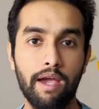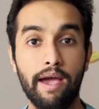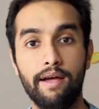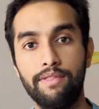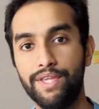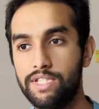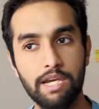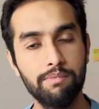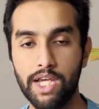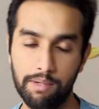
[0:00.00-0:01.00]
And the
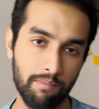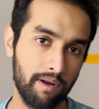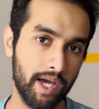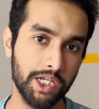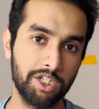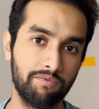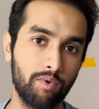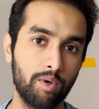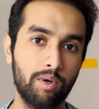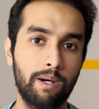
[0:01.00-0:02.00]
same time applies
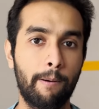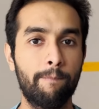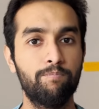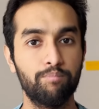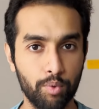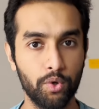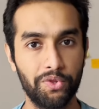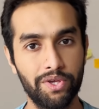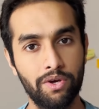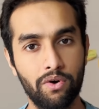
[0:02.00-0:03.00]
for both